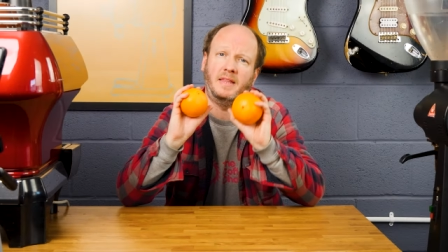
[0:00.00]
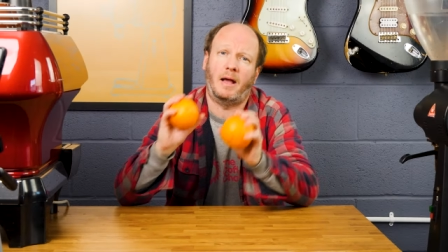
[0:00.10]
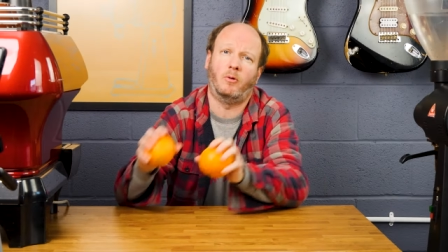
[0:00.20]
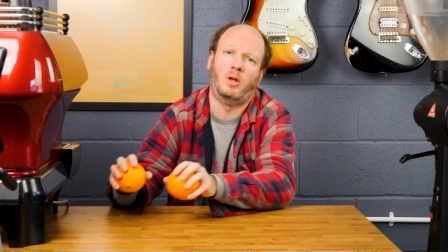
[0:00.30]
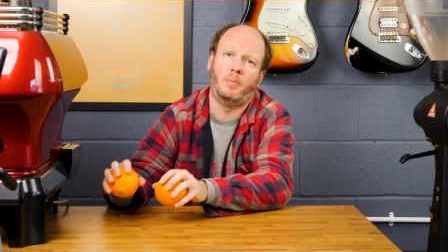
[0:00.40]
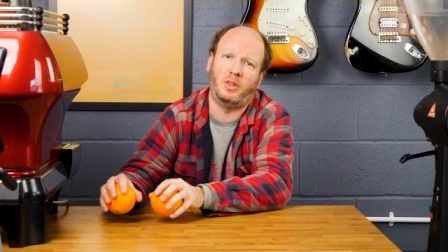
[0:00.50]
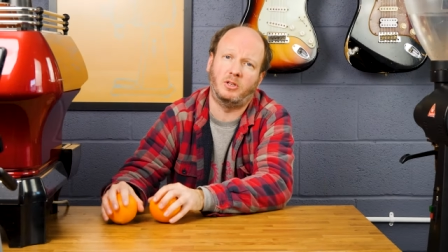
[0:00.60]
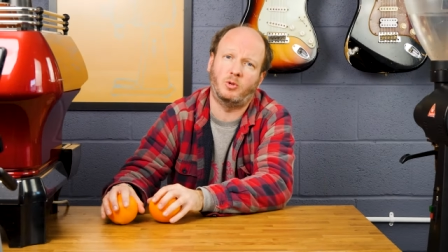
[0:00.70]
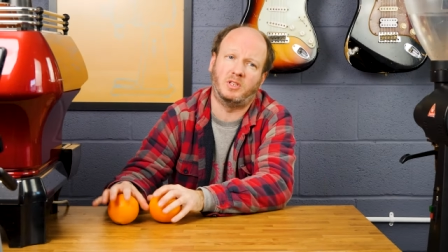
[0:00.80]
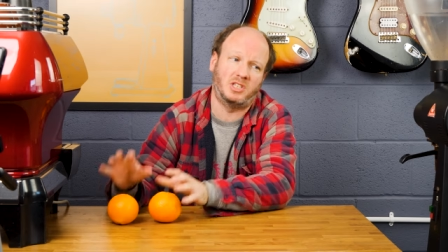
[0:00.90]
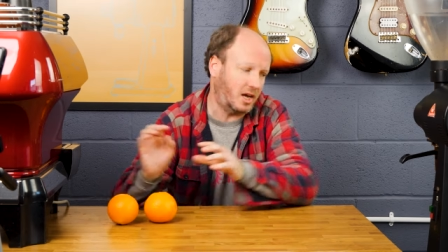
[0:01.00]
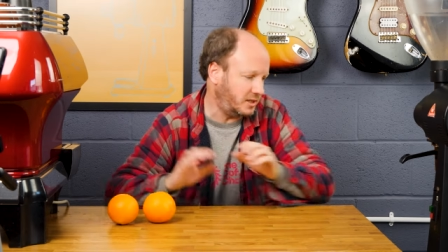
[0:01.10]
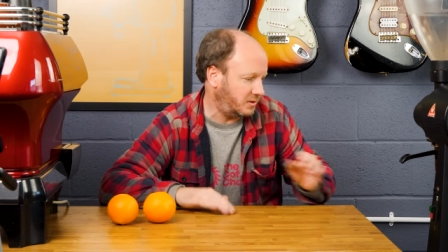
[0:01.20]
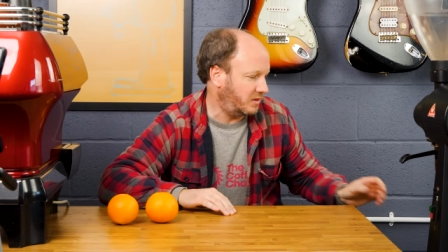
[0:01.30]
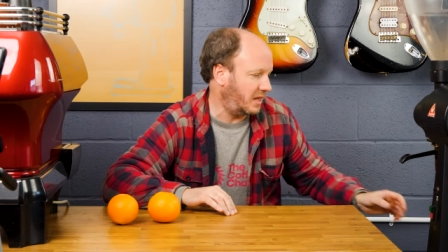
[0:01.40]
Now, put this one
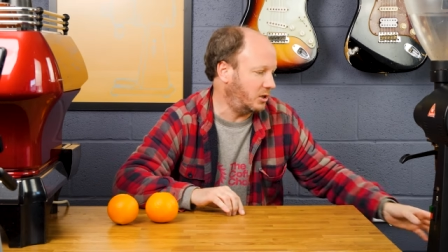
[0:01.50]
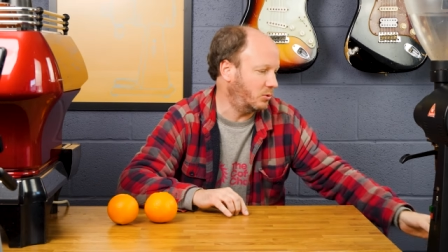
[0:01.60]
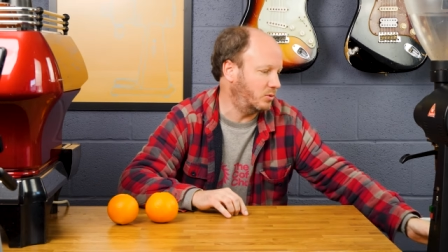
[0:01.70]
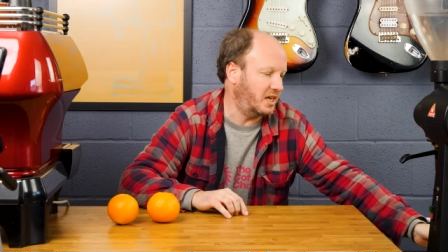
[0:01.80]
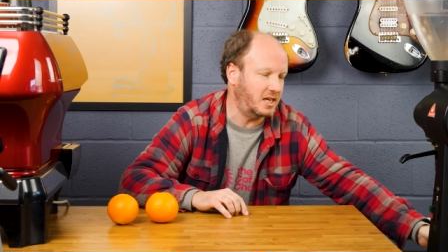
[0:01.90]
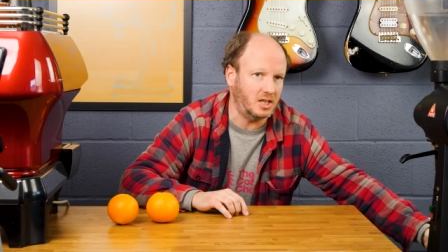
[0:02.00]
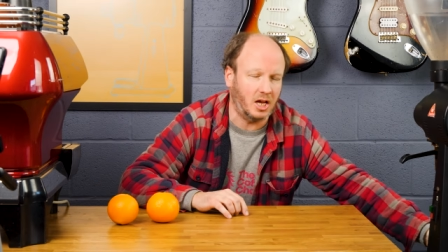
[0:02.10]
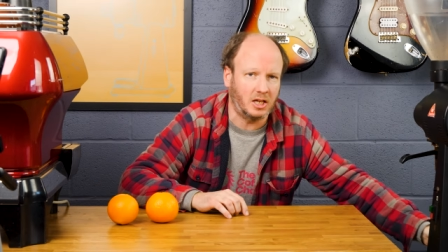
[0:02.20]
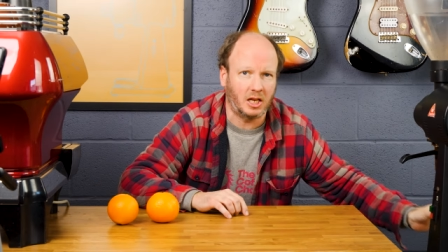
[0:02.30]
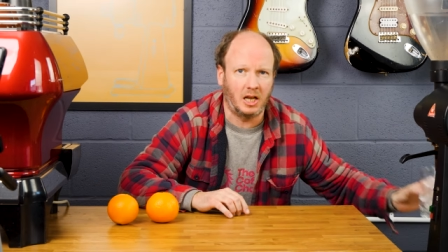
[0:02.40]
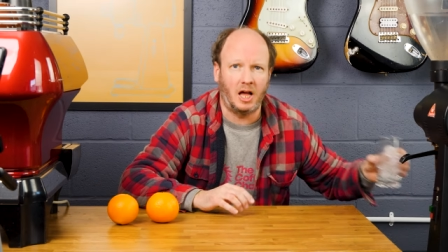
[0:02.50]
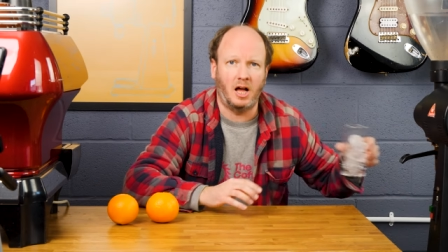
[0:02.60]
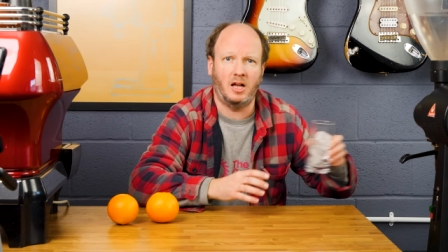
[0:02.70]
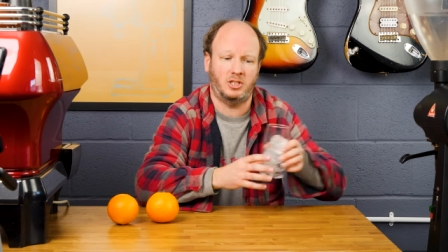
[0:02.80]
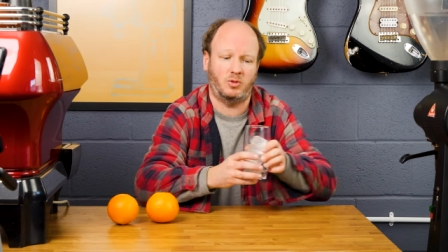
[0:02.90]
side, then you'll need a
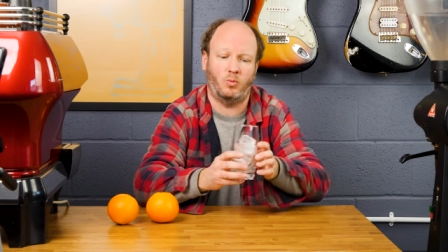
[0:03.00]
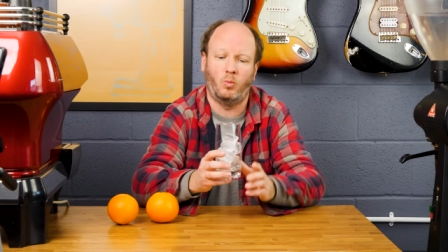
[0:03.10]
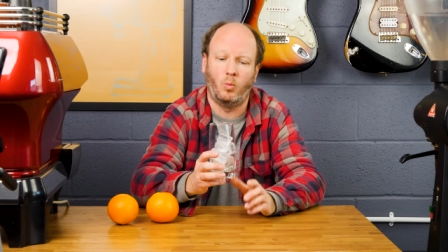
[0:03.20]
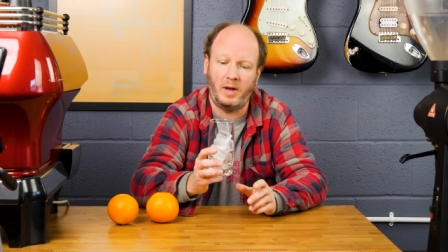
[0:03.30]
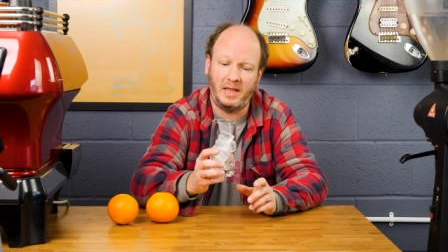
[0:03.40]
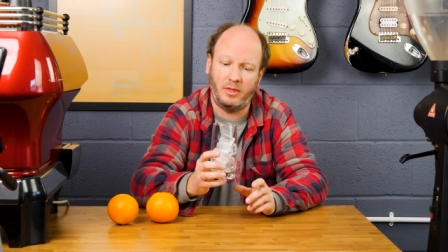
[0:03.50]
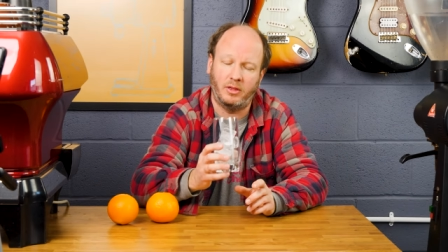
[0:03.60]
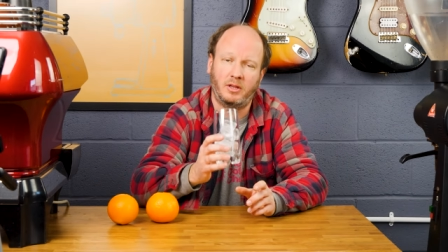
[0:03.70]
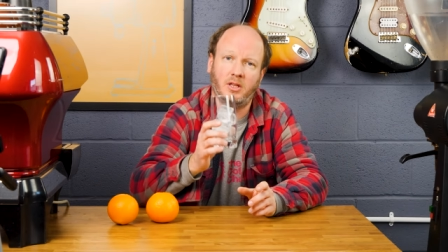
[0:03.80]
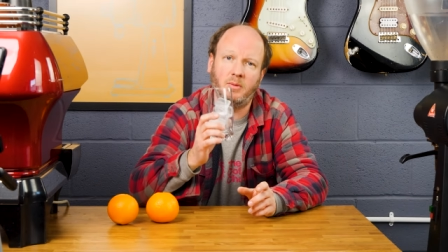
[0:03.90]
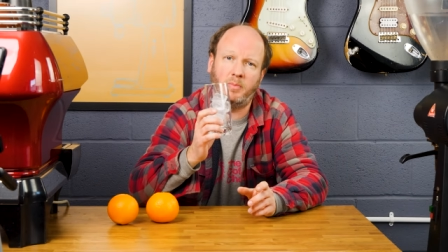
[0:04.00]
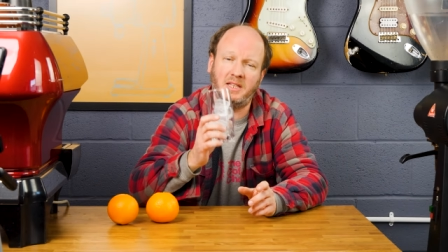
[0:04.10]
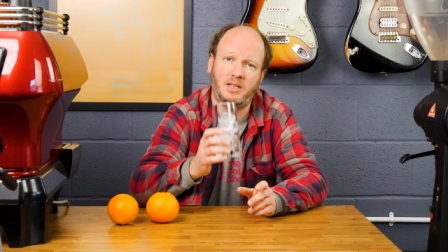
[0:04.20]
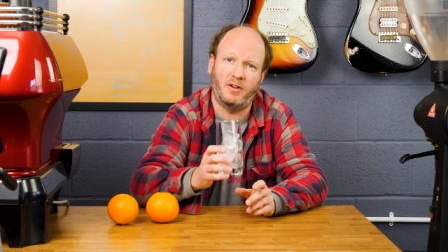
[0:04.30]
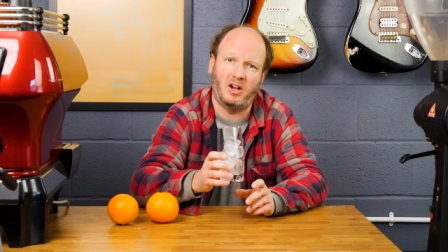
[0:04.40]
glass with
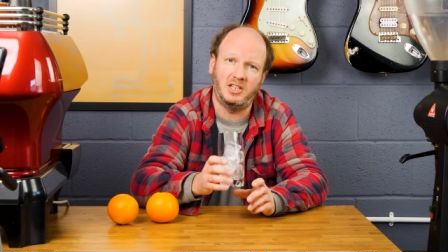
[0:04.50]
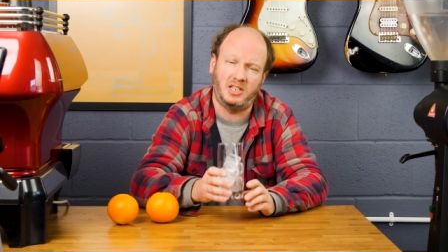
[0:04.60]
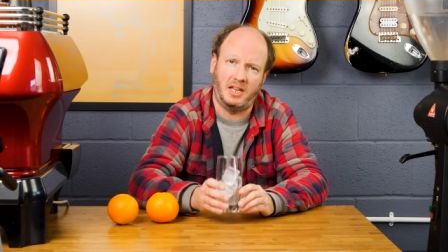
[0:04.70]
plenty of ice